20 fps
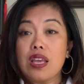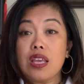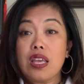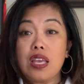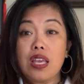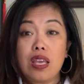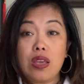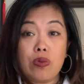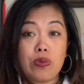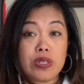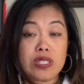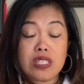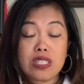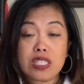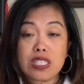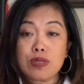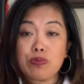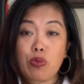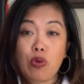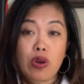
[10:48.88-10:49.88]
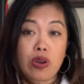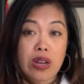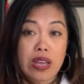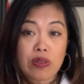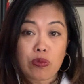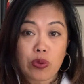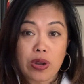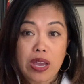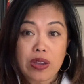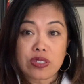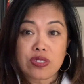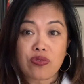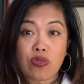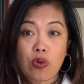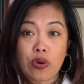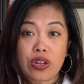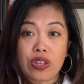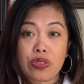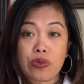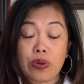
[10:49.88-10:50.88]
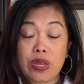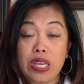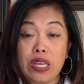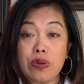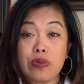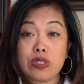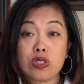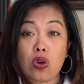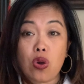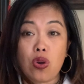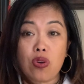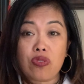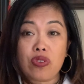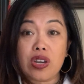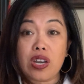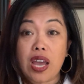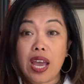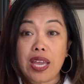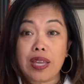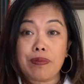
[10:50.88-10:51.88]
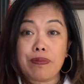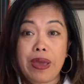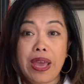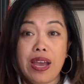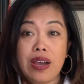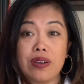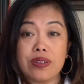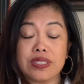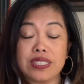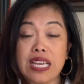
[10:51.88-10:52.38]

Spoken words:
he wasn't just born when I was 43, he was over 9 pounds.